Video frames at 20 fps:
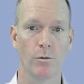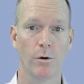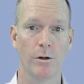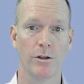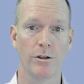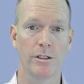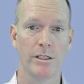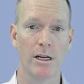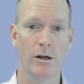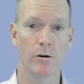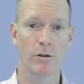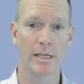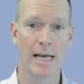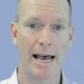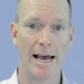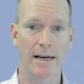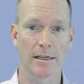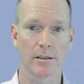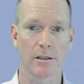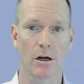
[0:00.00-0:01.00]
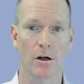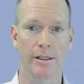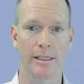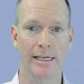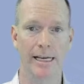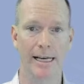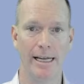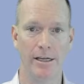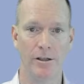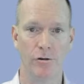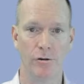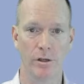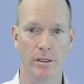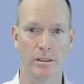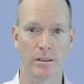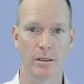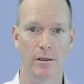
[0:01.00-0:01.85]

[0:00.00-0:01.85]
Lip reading: where there's no tax on the interest